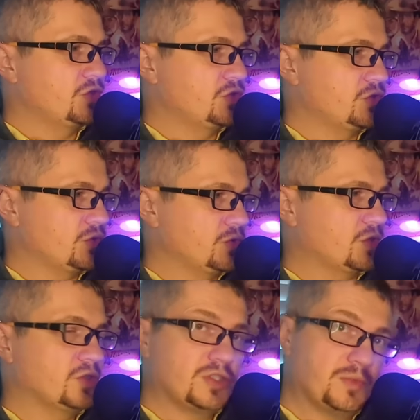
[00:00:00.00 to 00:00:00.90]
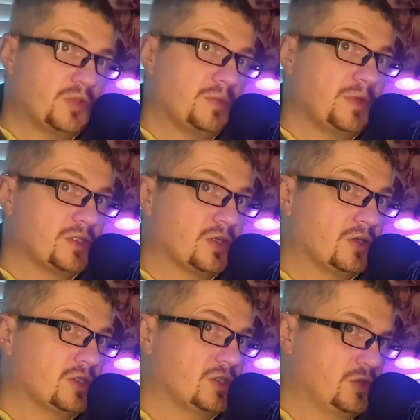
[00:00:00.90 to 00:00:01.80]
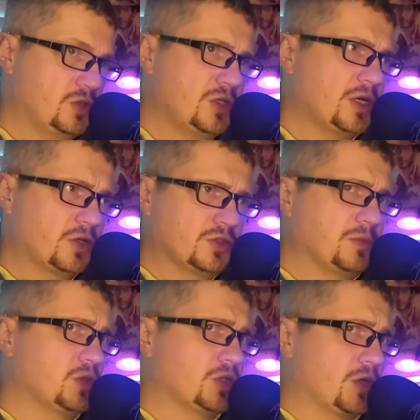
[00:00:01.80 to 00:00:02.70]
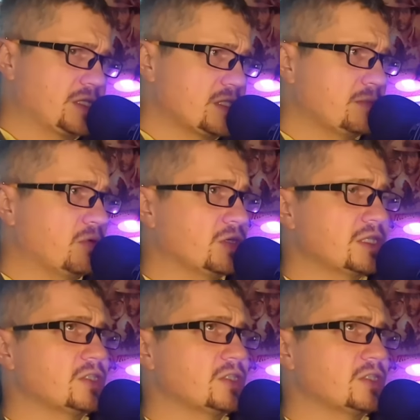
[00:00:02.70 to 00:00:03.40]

To contribute to open source, usually you're contributing to existing projects,